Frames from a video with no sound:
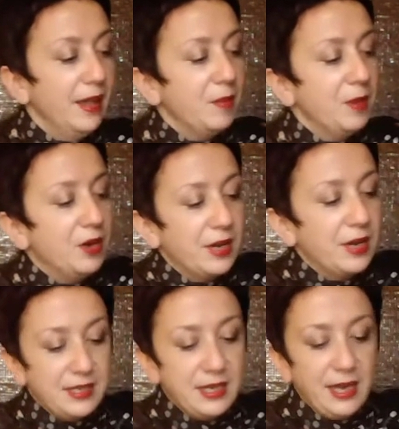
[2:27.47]
Then we got
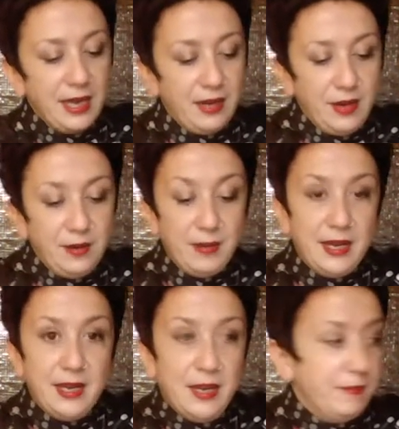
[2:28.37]
cutting out and
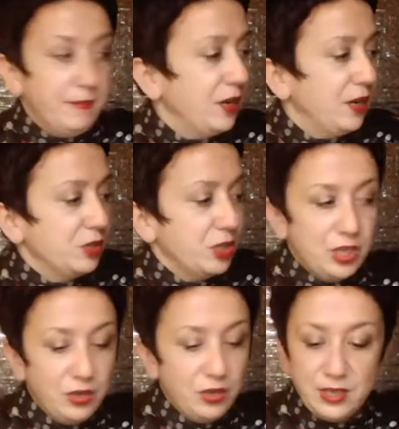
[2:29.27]
making, and I'll just
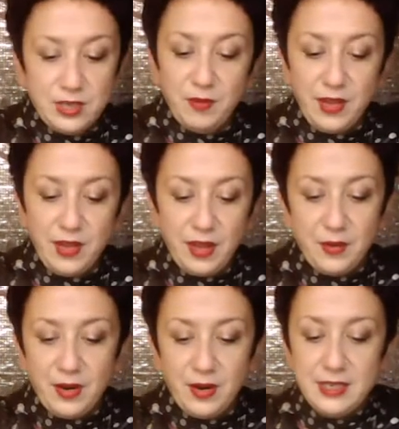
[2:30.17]
show you some of the
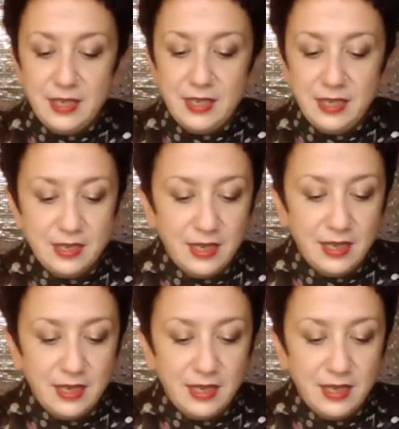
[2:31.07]
other ideas.